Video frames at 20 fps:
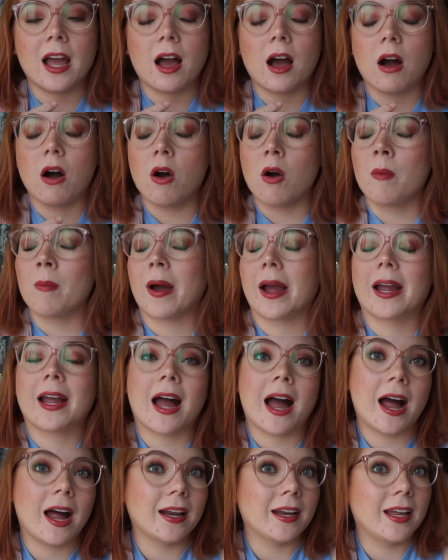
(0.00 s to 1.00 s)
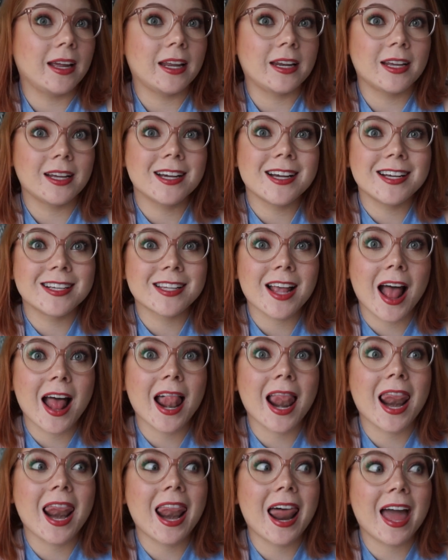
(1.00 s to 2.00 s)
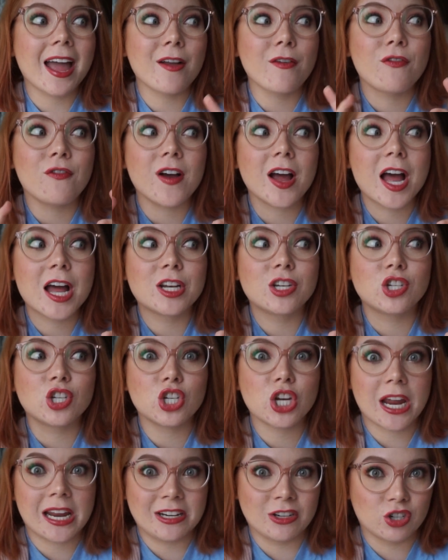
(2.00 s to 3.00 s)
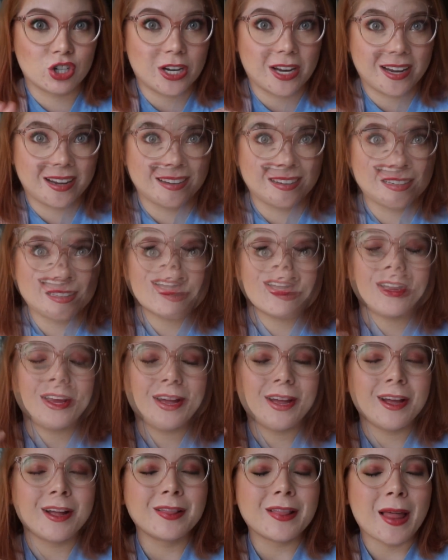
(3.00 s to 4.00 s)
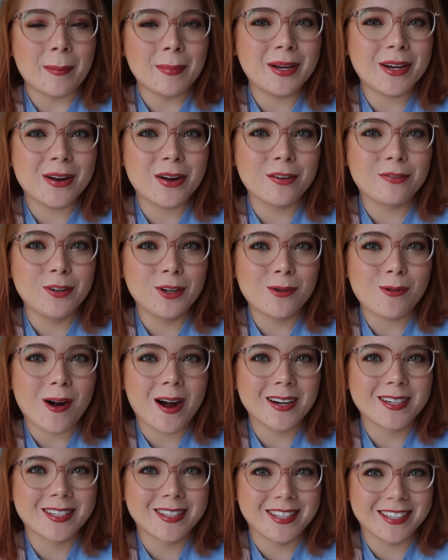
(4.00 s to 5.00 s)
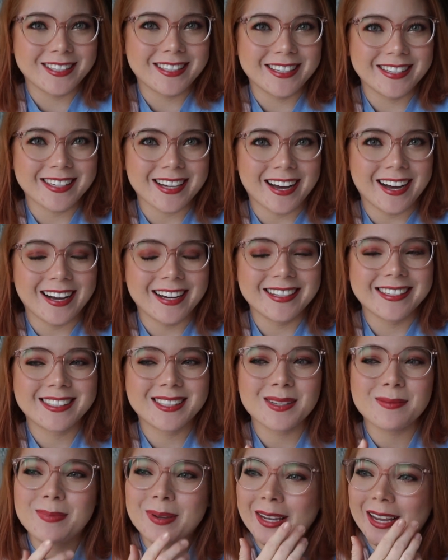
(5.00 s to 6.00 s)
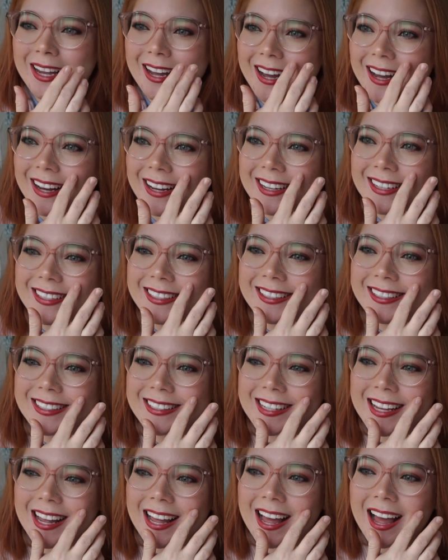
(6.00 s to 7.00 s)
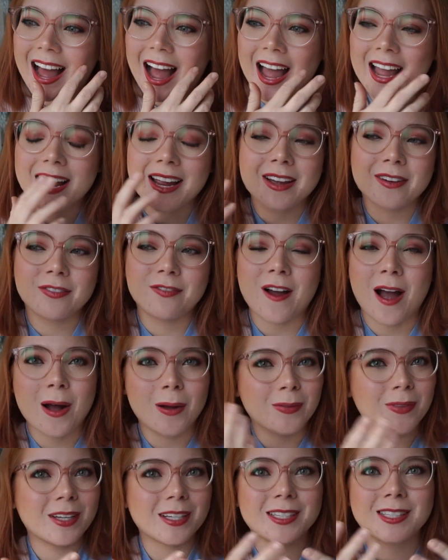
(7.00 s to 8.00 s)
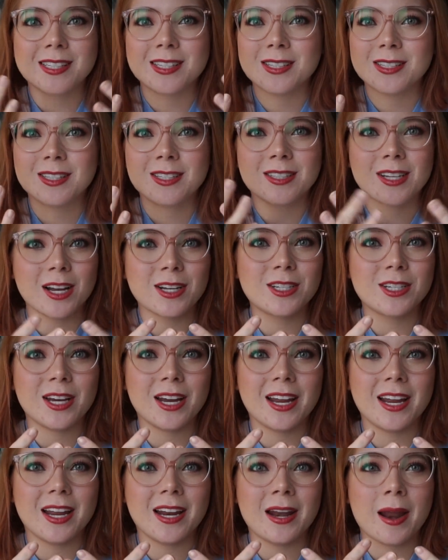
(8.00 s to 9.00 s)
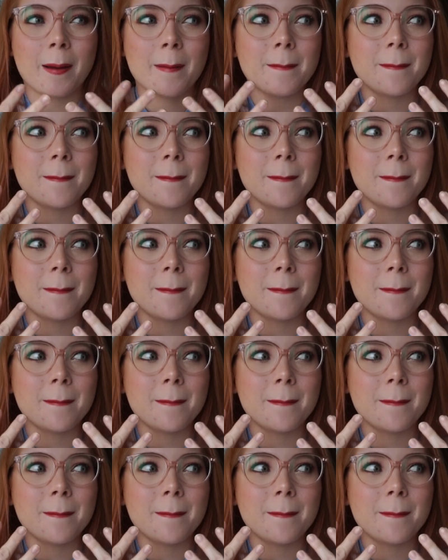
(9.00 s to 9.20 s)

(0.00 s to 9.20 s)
oh my God, it is life changing. Let me know if you watch This Is Us because I found this such in